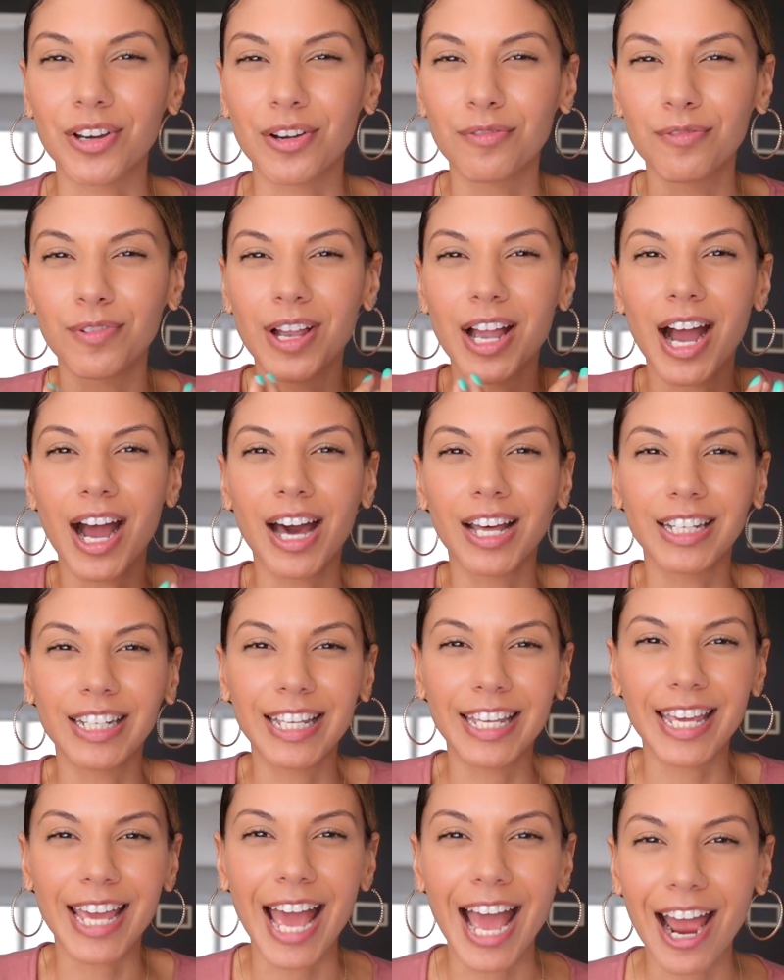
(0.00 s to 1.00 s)
of godly
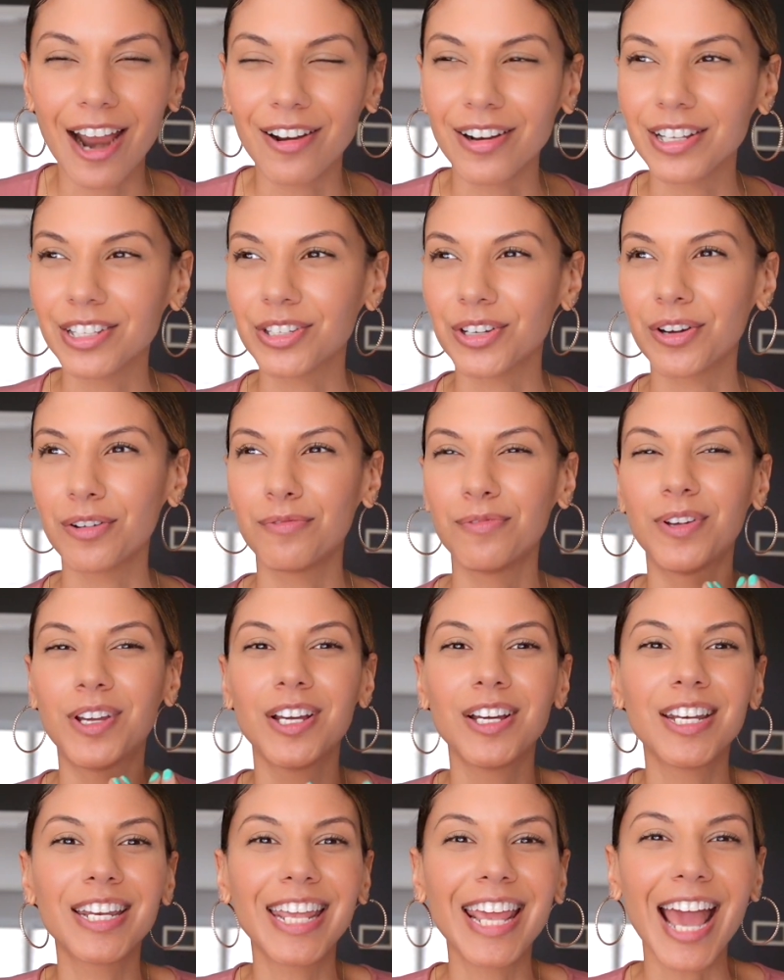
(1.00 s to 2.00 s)
character, of
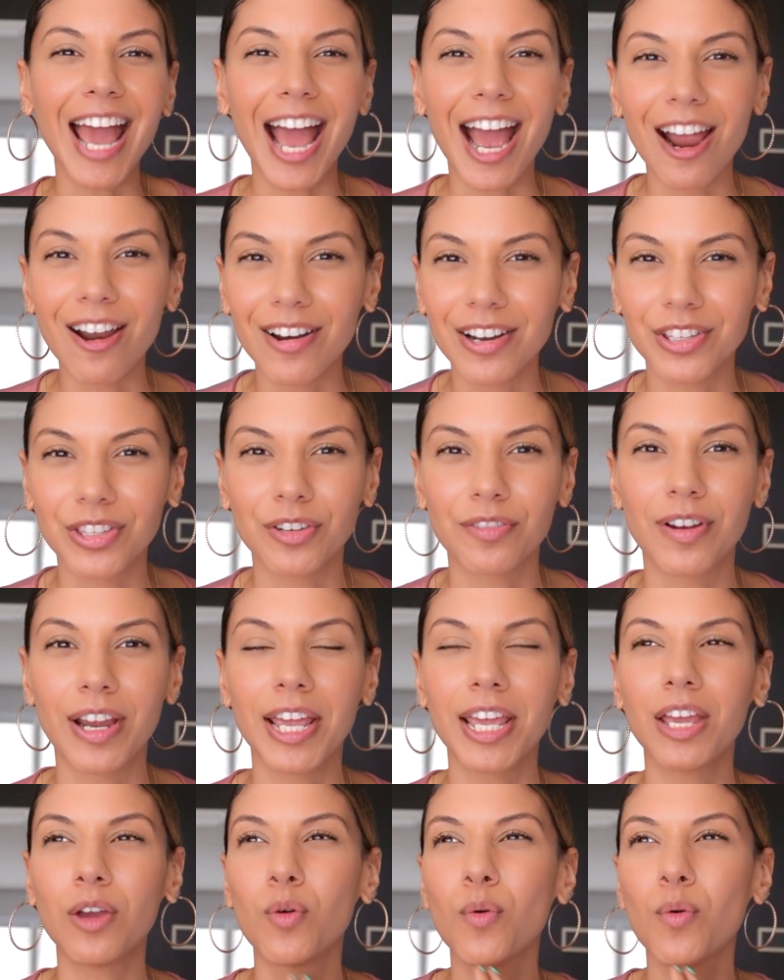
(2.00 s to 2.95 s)
good character, right?